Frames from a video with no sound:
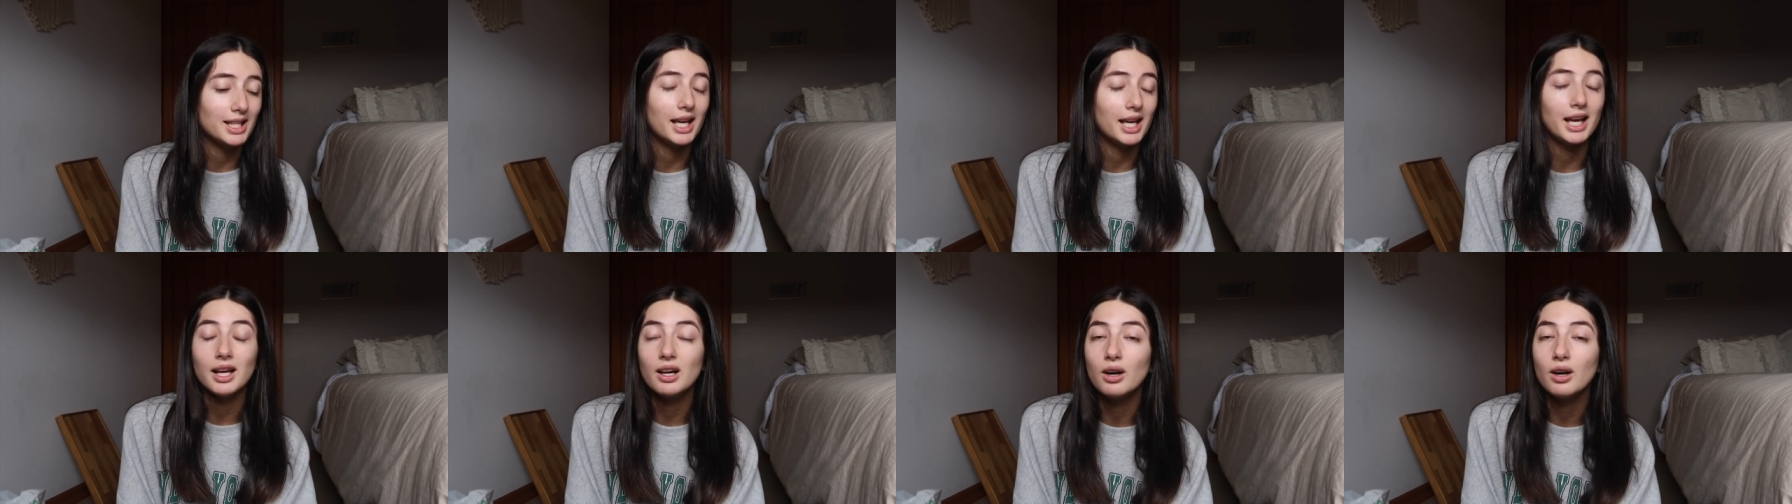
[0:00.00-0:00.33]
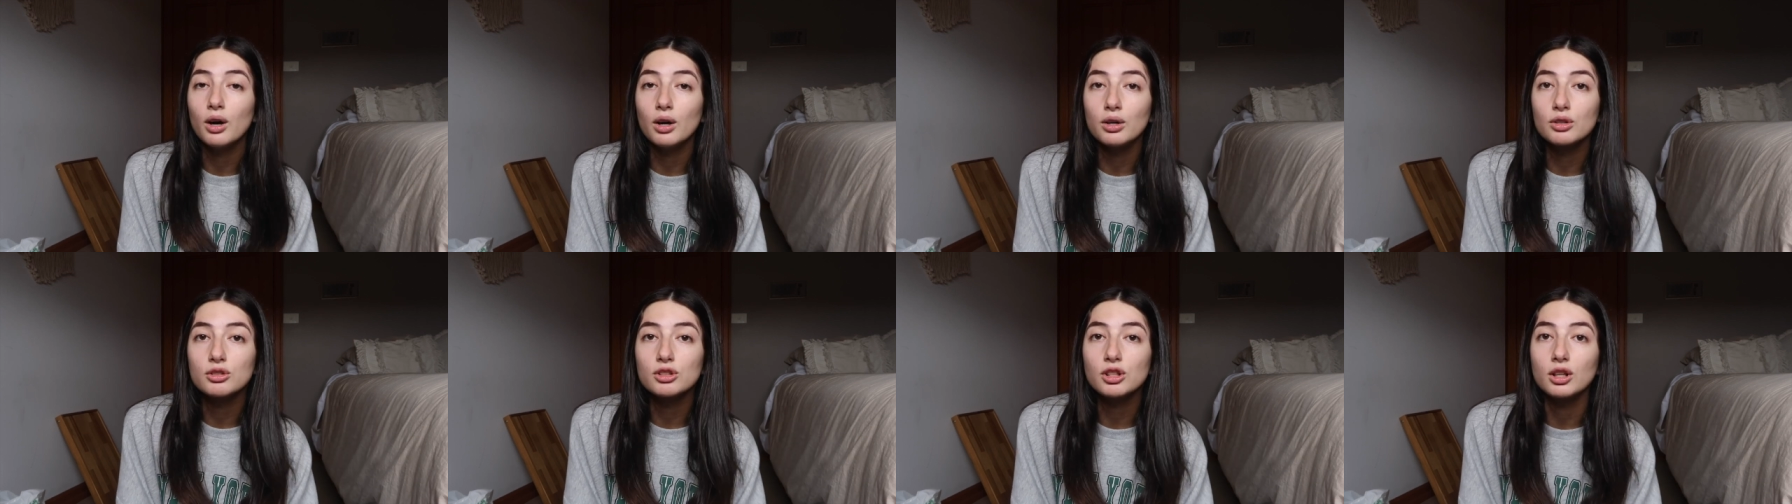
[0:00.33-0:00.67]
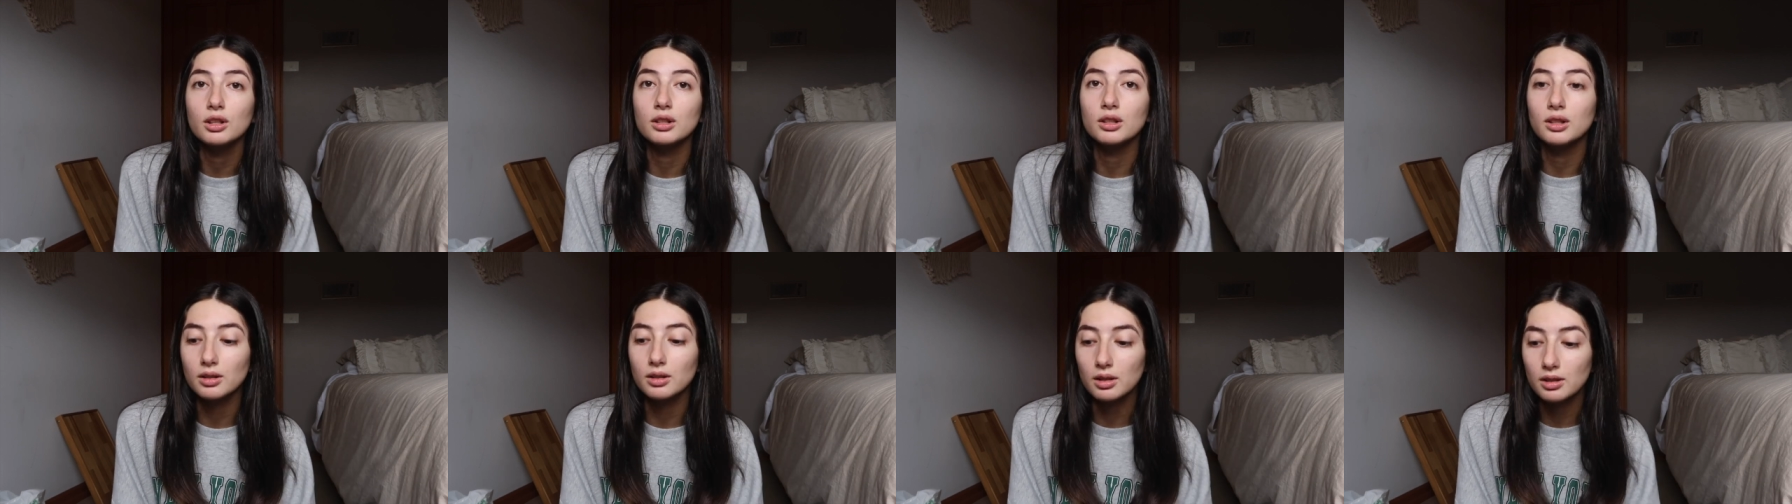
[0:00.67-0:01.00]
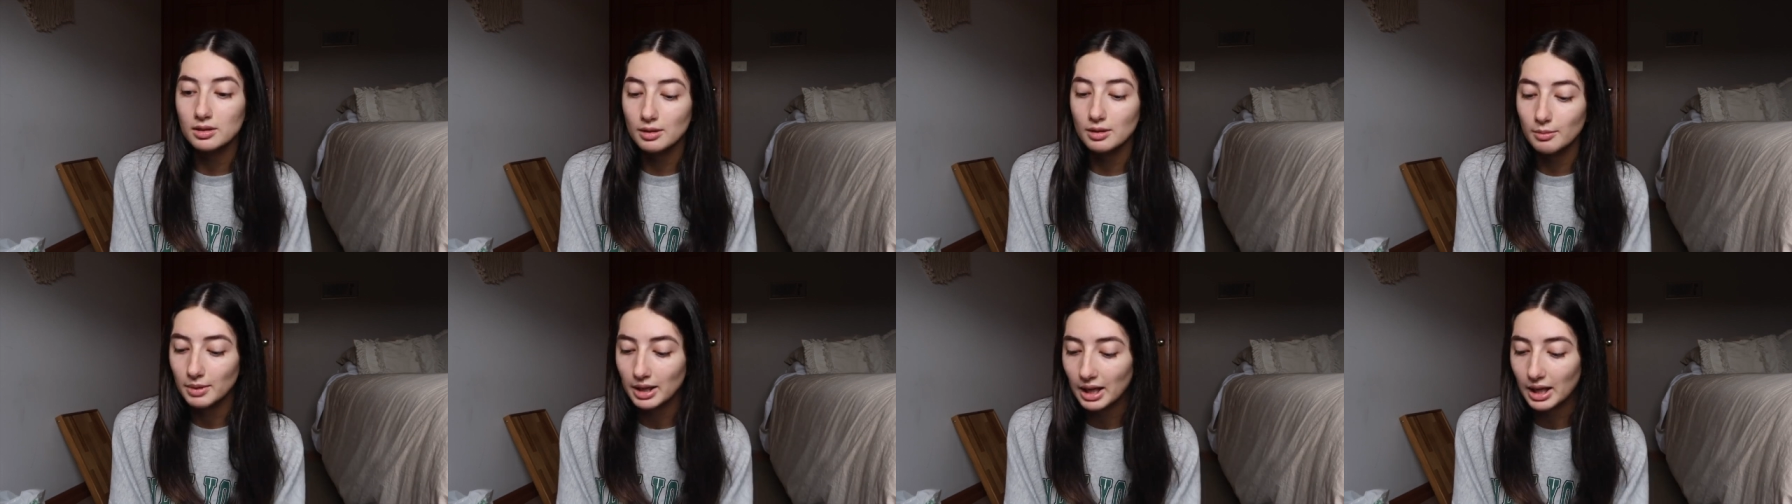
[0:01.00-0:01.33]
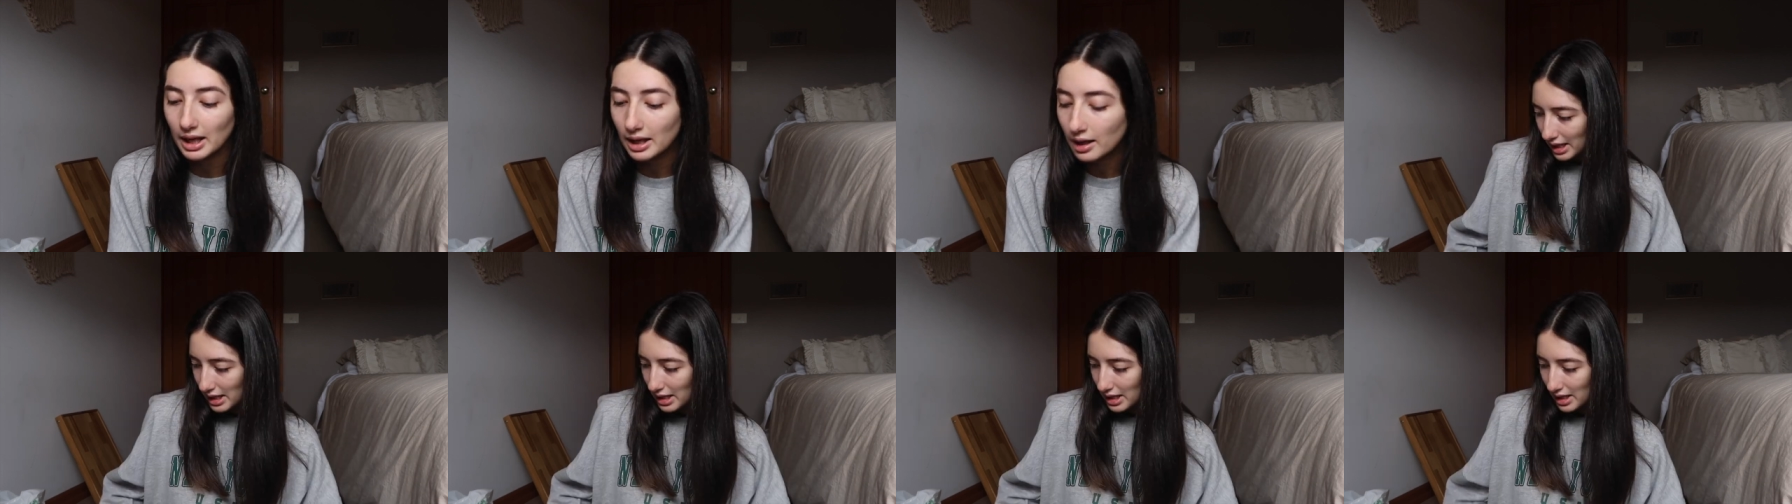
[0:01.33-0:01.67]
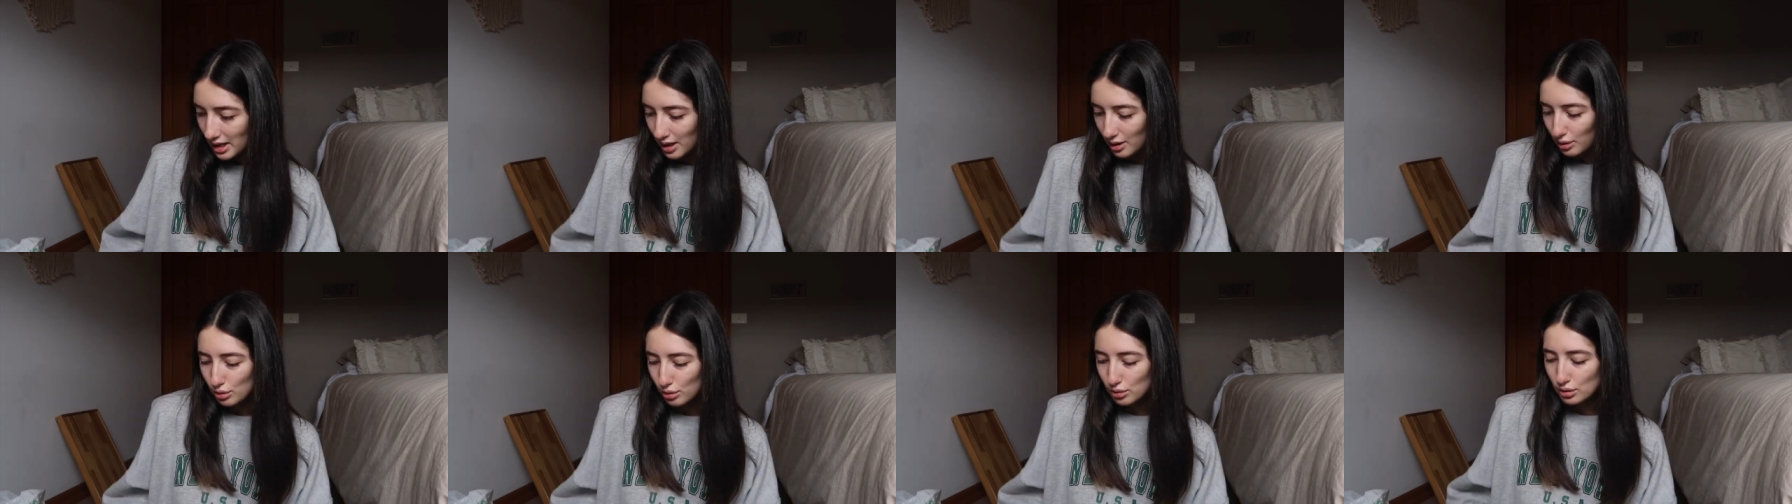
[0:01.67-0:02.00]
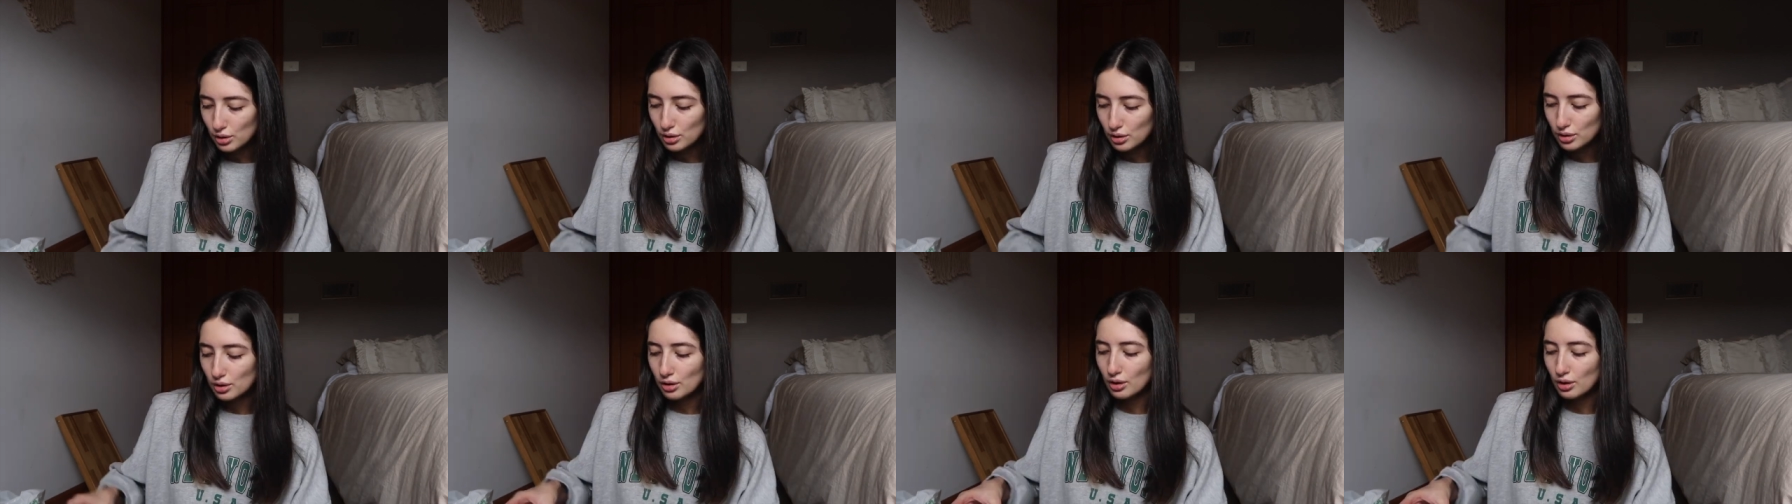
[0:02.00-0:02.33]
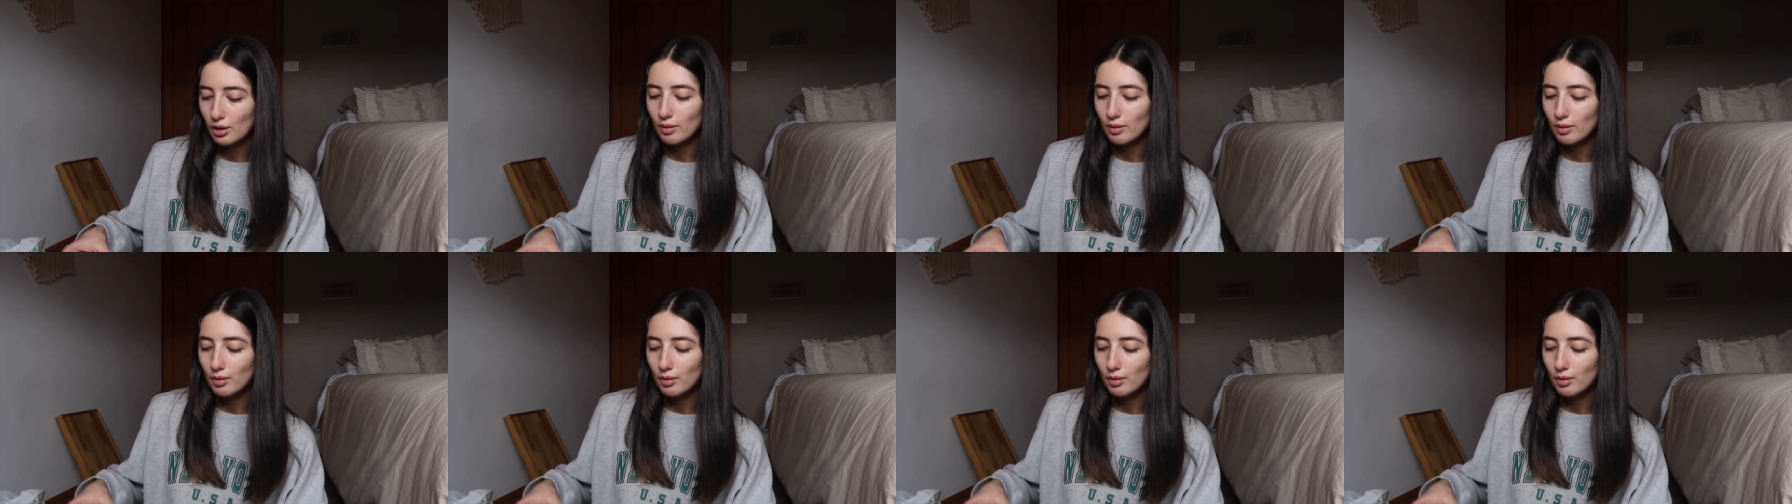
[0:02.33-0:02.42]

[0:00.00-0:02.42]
tea or hot chocolate or something. And then I also just